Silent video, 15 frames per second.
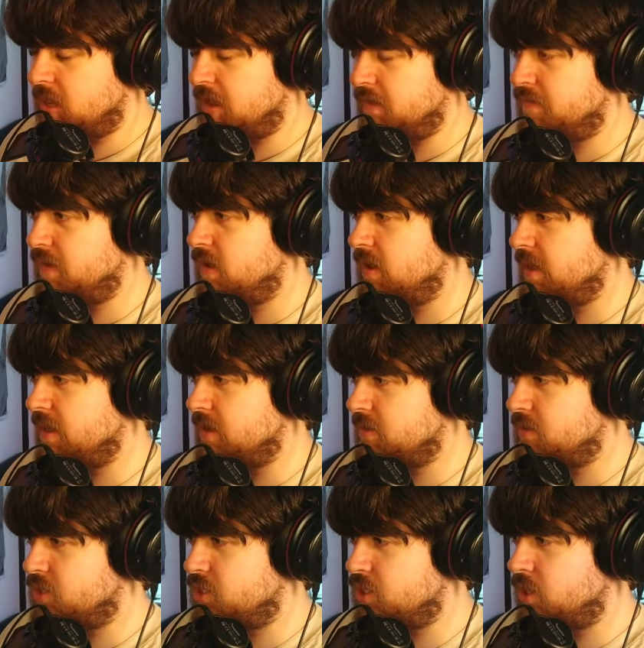I felt like
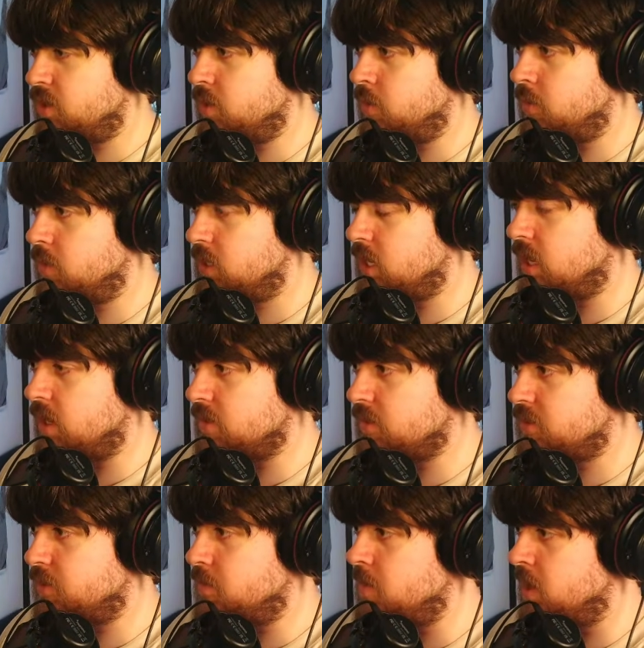the show cut
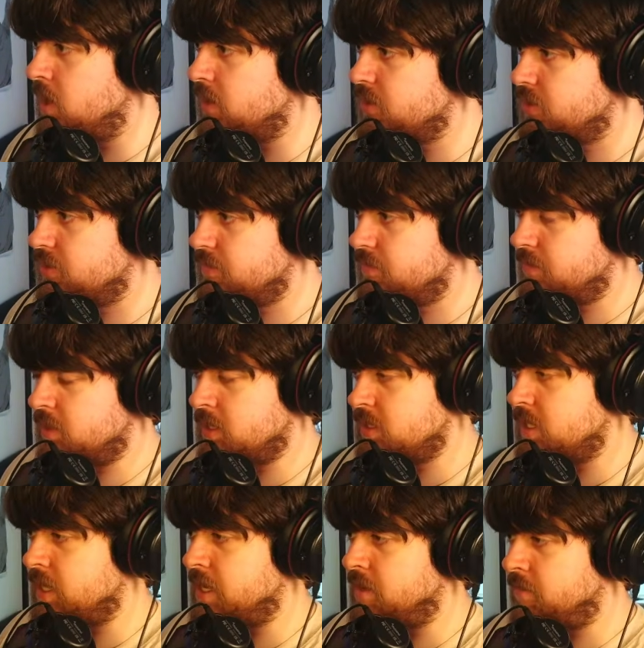too much for the
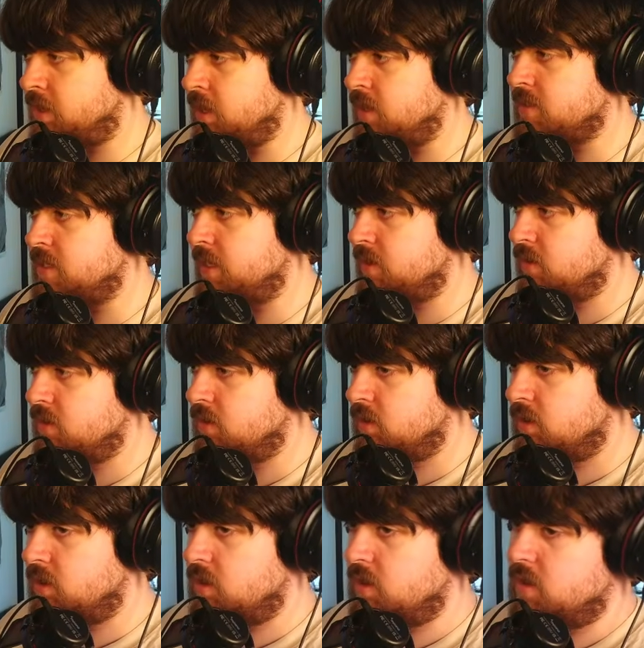sake of cutting.
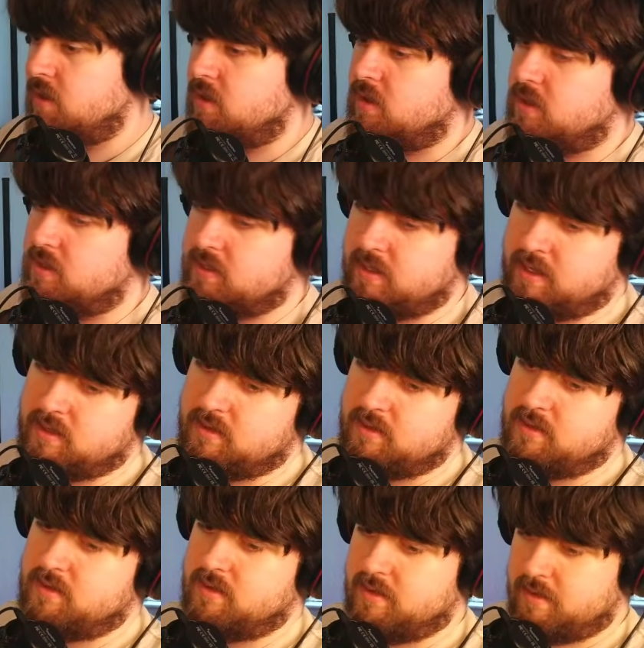It's like,
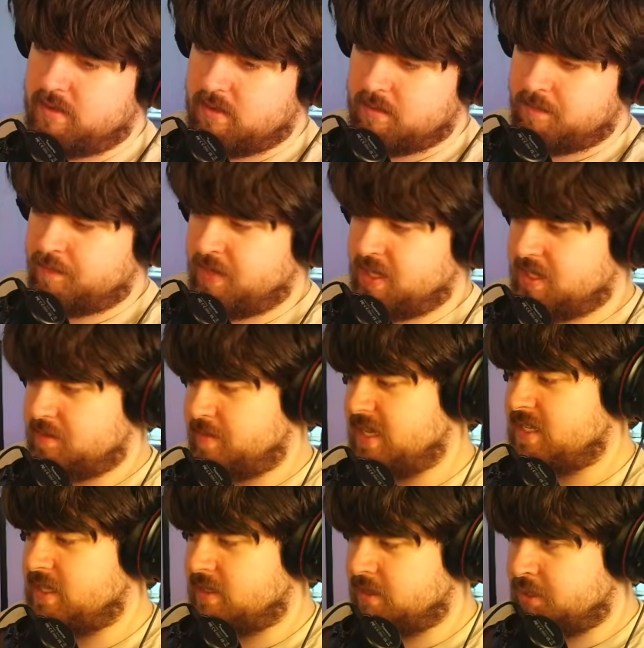it's
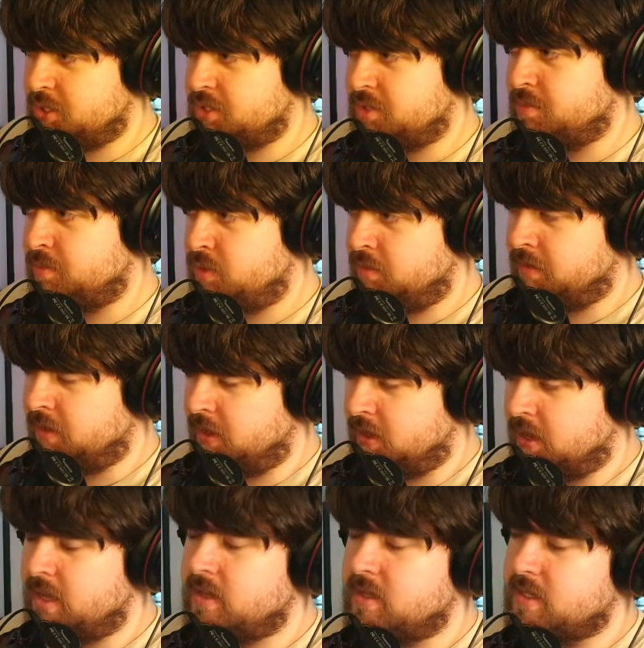basically just a movie.
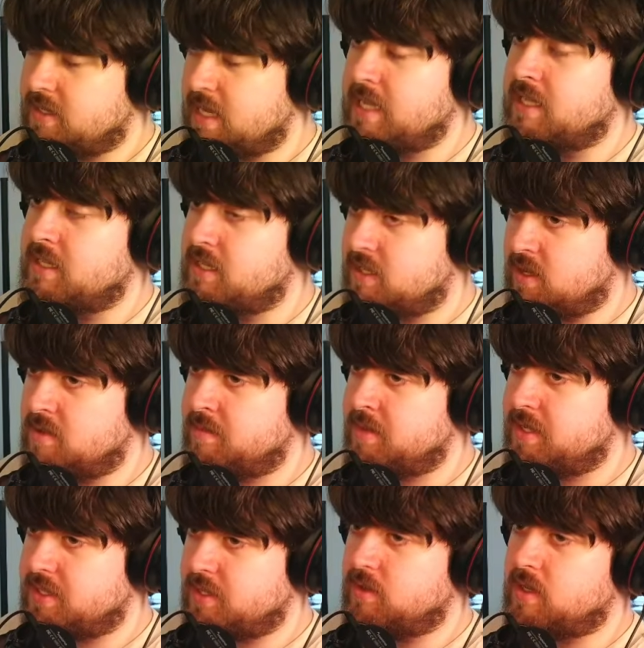I understand there's certain
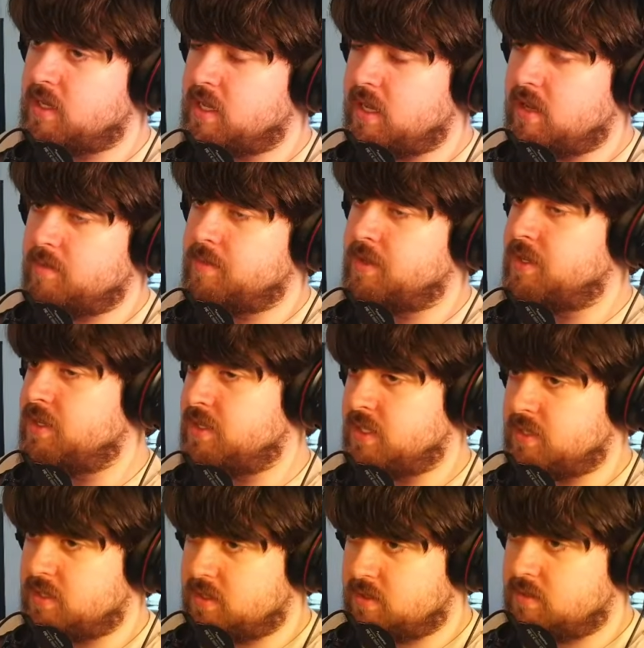bits you got to cut because
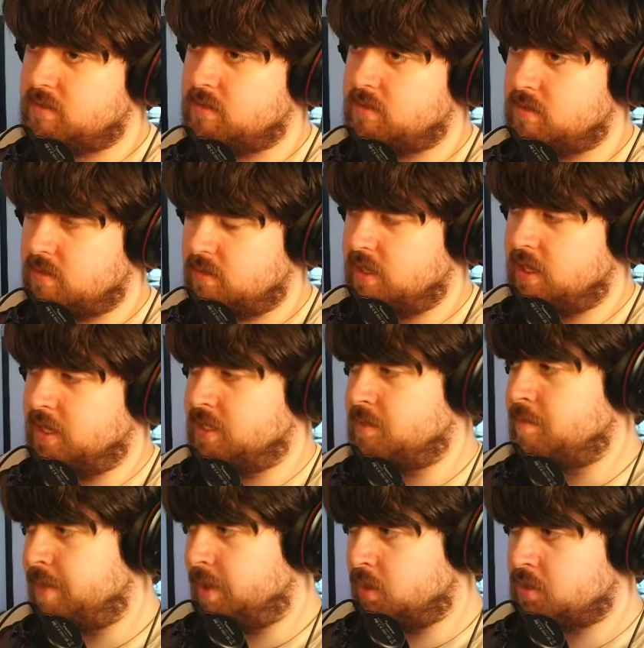it's
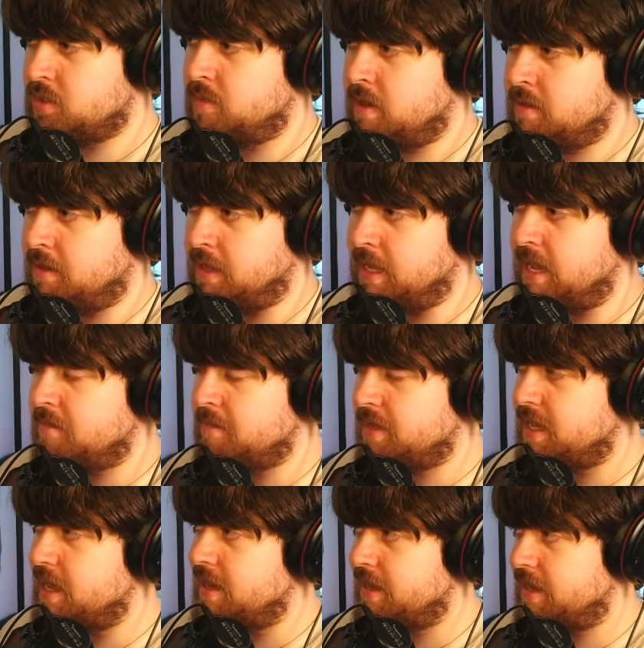built around a game
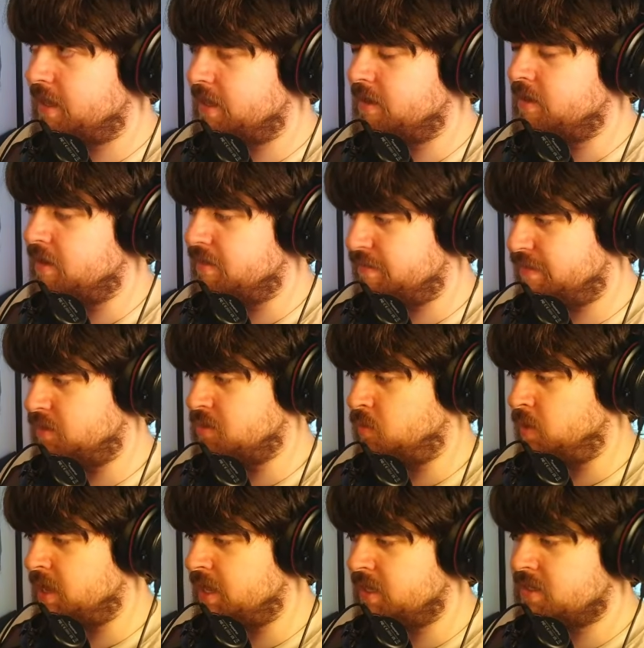mechanic, and it feels
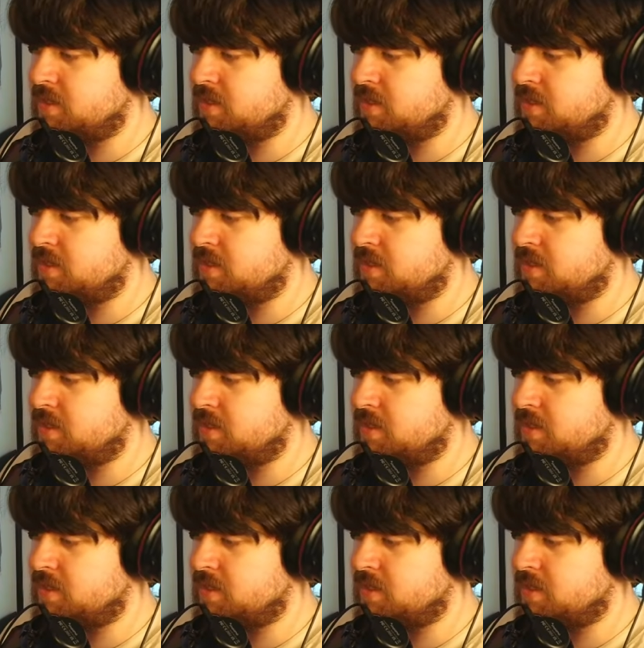weird